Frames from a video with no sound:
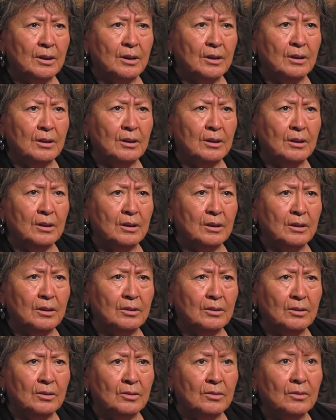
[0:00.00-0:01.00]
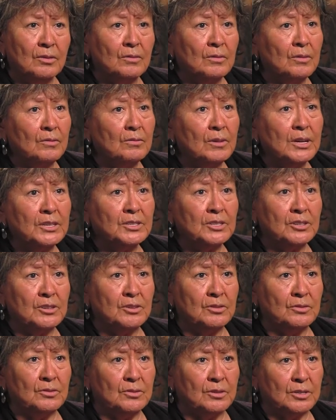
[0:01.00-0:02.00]
And and you know there were
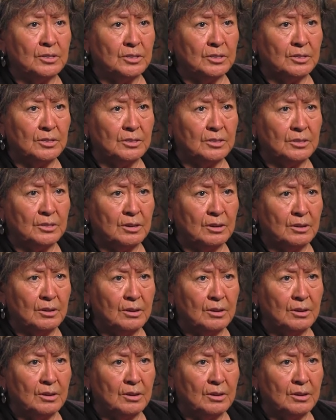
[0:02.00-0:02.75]
rescue horses.